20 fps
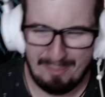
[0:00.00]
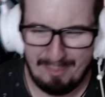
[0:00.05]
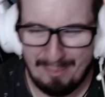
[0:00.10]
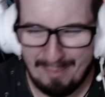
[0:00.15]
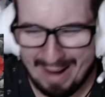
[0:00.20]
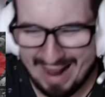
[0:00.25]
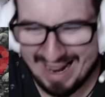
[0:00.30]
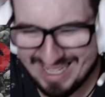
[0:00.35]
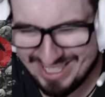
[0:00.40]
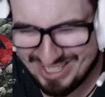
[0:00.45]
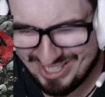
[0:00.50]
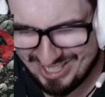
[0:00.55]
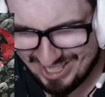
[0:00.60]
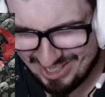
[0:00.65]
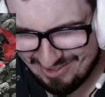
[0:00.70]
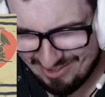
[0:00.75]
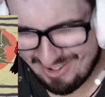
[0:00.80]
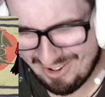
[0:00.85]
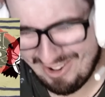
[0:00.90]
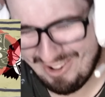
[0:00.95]

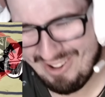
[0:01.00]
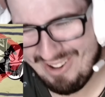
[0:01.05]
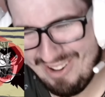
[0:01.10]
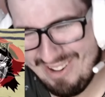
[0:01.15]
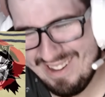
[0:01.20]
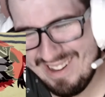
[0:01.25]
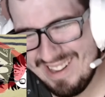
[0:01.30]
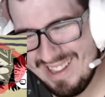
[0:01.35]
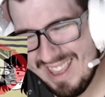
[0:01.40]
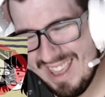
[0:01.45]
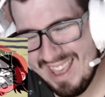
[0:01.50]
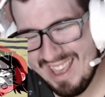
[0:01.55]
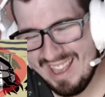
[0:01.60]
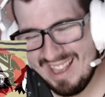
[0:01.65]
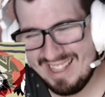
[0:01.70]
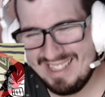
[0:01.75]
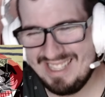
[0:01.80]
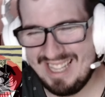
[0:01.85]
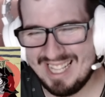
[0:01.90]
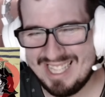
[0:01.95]
Manjiro!
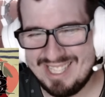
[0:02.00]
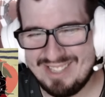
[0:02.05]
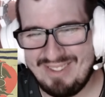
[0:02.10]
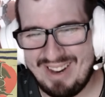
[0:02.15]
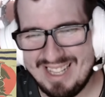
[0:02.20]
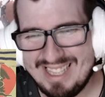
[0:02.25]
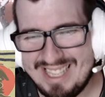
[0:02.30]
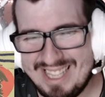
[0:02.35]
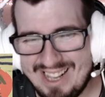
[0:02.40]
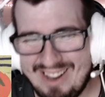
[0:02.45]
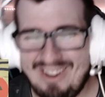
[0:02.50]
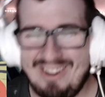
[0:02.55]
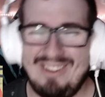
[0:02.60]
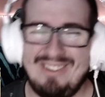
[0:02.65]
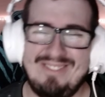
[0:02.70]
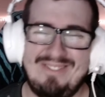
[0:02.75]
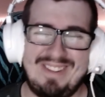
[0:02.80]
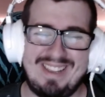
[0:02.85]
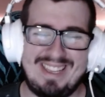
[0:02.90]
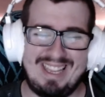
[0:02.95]
That's right. Oh,
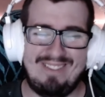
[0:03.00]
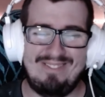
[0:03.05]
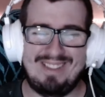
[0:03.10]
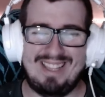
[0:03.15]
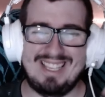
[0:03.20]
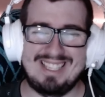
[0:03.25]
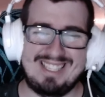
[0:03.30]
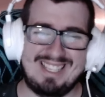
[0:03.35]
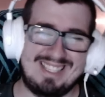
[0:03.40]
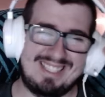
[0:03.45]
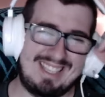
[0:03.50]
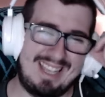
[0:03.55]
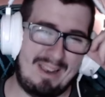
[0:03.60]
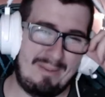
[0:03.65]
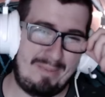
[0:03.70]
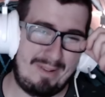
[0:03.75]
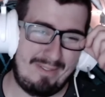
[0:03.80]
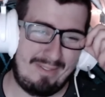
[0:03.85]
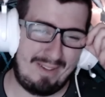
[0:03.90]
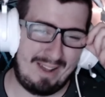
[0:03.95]
we have this. It's gonna
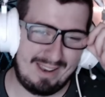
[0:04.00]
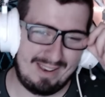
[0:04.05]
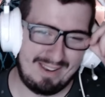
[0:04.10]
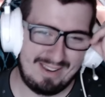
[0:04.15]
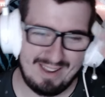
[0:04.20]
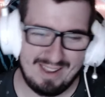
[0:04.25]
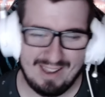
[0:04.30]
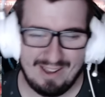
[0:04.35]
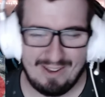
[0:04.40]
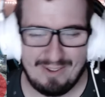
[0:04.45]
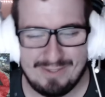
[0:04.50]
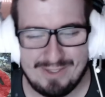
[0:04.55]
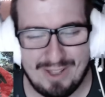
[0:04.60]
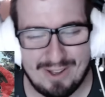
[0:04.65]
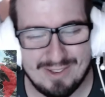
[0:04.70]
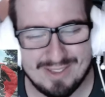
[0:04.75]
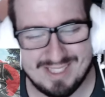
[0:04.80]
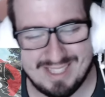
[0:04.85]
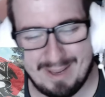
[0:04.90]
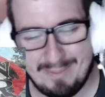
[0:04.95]
be one of
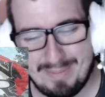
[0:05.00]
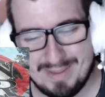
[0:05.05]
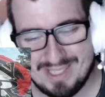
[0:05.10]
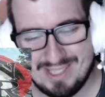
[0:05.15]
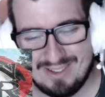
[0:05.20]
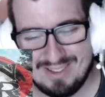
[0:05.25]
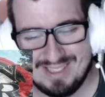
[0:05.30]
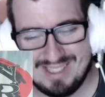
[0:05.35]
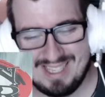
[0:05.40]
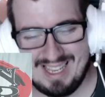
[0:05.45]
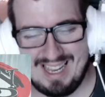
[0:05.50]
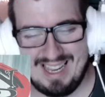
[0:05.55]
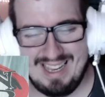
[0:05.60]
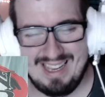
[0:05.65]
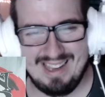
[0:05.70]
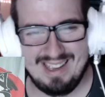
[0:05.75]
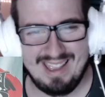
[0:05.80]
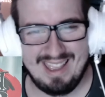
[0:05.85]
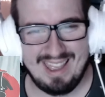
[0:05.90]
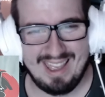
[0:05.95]
those episodes, eh?
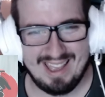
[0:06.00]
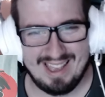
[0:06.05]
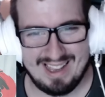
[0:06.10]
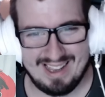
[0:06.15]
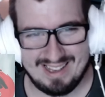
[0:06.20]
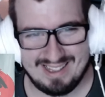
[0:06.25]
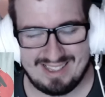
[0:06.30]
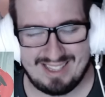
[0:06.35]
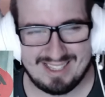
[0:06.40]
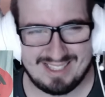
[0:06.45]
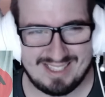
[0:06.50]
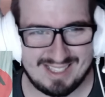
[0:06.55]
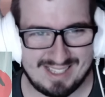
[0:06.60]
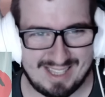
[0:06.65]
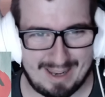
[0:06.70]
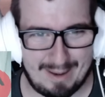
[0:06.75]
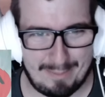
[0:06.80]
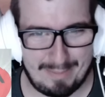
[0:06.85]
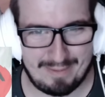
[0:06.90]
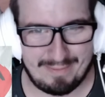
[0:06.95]
This is
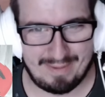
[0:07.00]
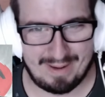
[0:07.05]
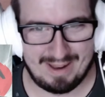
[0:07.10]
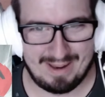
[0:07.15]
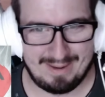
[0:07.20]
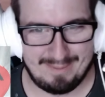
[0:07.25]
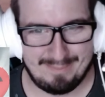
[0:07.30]
gonna be fun.